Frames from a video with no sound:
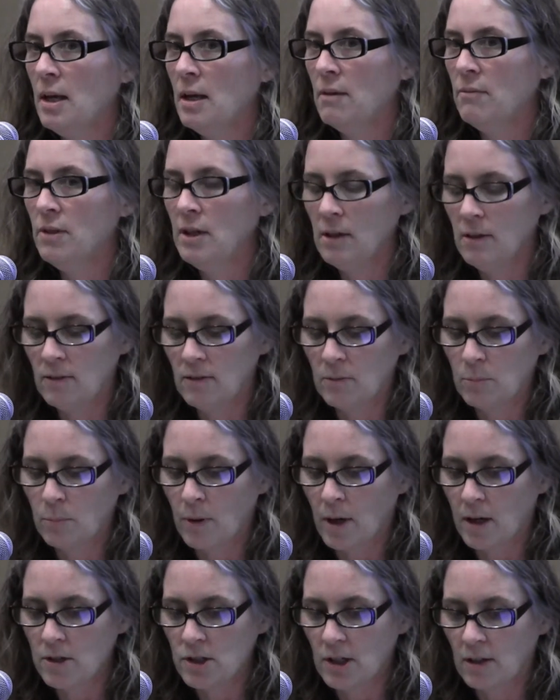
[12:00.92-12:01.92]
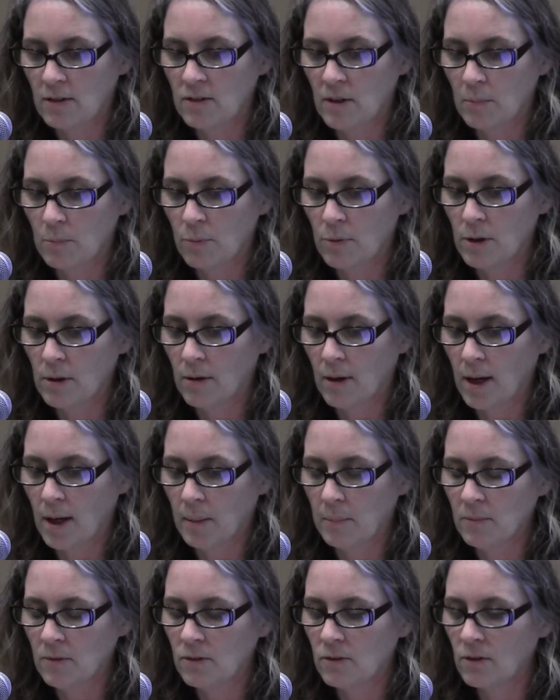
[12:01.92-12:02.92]
many of these projects and
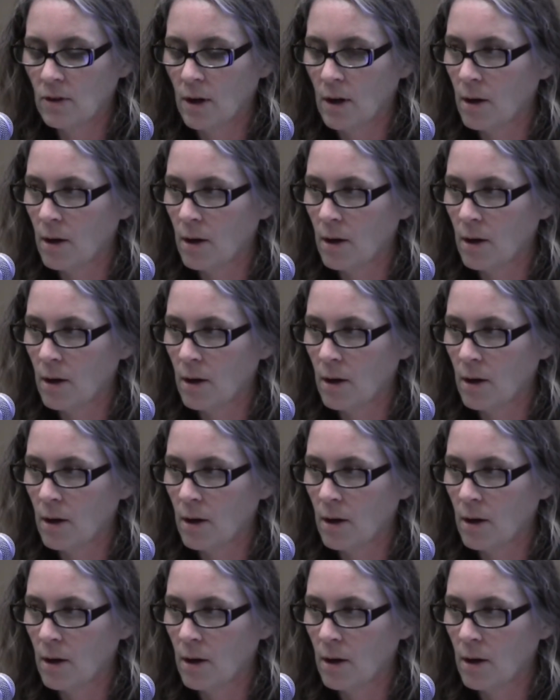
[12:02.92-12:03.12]
programs